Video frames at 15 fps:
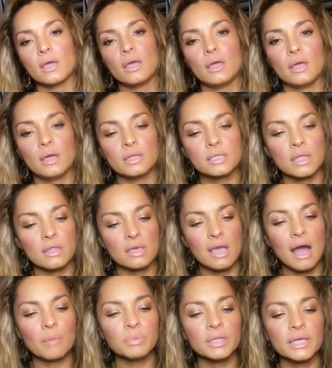And the
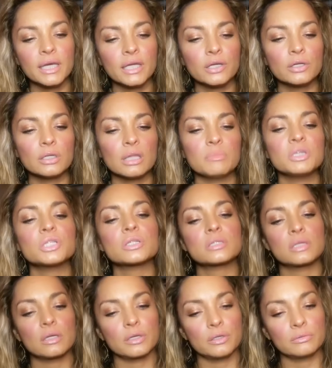applicator, let me
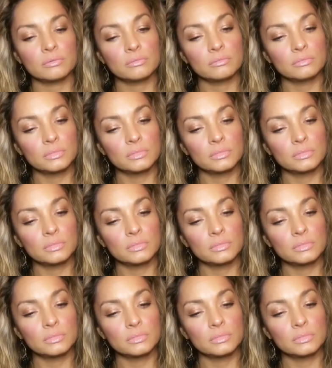just tell you,